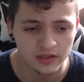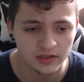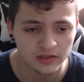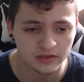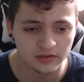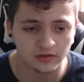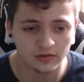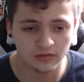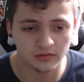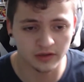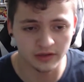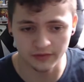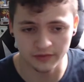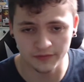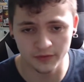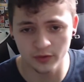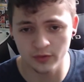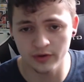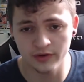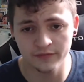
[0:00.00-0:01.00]
So if
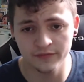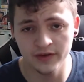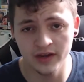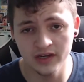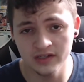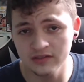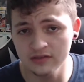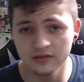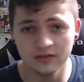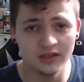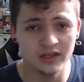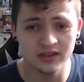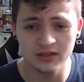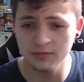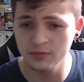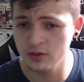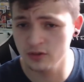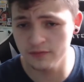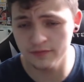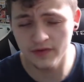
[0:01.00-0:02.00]
they're going faster, let
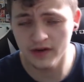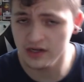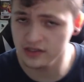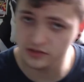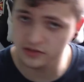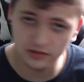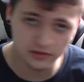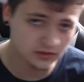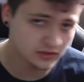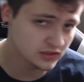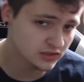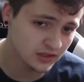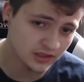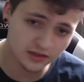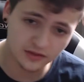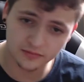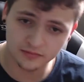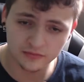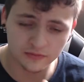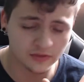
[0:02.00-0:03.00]
them go faster and just
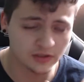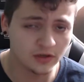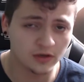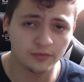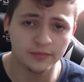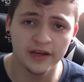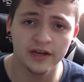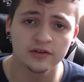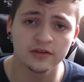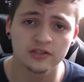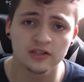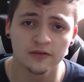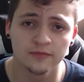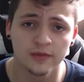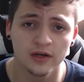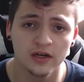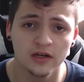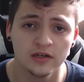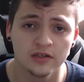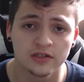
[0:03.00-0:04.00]
make yourself
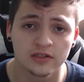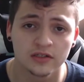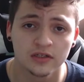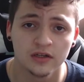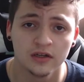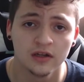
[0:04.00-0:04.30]
merge.